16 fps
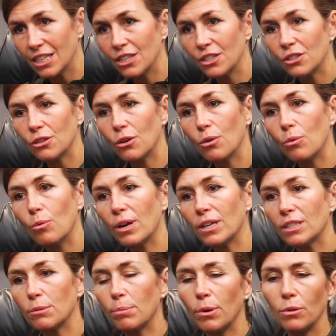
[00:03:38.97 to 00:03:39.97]
So
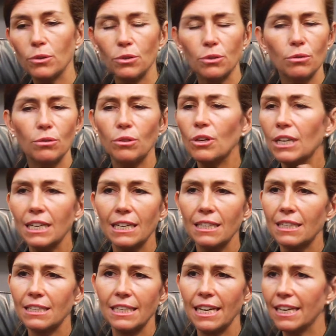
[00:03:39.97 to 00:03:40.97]
as opposed to looking at
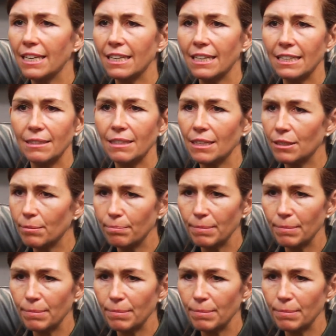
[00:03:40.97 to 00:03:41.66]
the data and